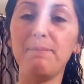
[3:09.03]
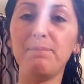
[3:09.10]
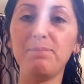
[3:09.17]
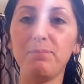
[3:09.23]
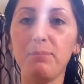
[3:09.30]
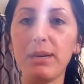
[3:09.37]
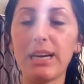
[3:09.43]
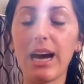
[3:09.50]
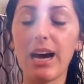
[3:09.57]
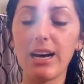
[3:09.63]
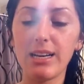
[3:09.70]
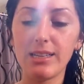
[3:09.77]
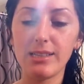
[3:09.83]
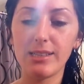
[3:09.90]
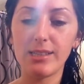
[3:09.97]

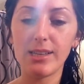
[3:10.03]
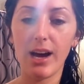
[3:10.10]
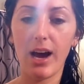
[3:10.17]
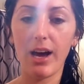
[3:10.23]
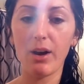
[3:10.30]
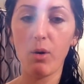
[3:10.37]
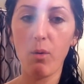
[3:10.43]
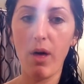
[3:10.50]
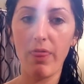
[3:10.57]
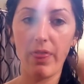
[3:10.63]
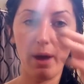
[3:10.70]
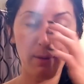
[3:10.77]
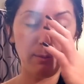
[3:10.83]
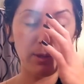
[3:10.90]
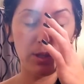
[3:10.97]
Because I don't want
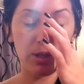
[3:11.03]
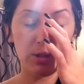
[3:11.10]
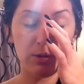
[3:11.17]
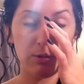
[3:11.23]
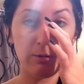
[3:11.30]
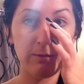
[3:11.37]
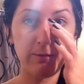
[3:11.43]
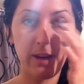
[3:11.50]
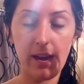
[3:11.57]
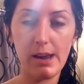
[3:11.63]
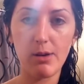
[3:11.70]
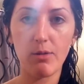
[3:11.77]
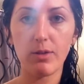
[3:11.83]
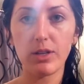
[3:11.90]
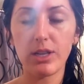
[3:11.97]
them to fade
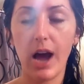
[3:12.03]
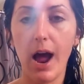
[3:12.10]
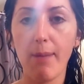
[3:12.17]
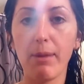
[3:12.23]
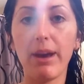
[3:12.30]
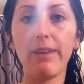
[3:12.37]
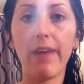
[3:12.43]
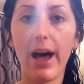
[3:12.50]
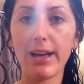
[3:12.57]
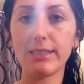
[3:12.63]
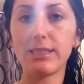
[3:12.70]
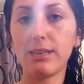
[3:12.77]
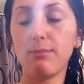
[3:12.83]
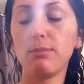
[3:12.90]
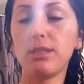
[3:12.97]
over time, and that
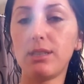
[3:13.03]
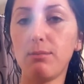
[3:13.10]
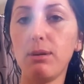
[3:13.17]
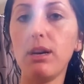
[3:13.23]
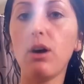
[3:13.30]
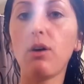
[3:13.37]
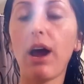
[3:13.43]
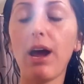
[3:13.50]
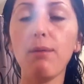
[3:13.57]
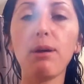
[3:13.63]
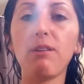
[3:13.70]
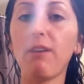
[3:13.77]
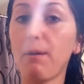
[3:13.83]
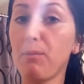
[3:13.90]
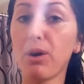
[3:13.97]
seems to be okay, but
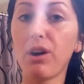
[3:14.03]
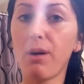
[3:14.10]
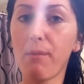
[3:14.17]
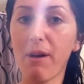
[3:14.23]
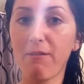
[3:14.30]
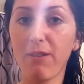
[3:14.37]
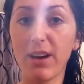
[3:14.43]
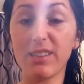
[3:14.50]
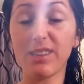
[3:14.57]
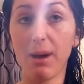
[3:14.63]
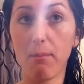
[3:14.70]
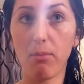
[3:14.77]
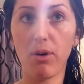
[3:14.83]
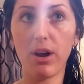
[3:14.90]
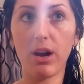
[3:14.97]
if I put it on my face, I
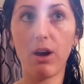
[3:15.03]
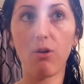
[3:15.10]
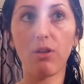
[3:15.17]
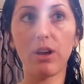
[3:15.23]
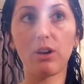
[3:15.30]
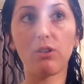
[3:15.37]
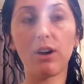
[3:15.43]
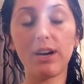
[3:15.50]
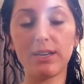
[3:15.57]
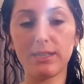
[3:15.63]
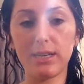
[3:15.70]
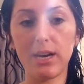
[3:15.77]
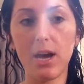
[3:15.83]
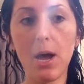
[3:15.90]
break out like crazy.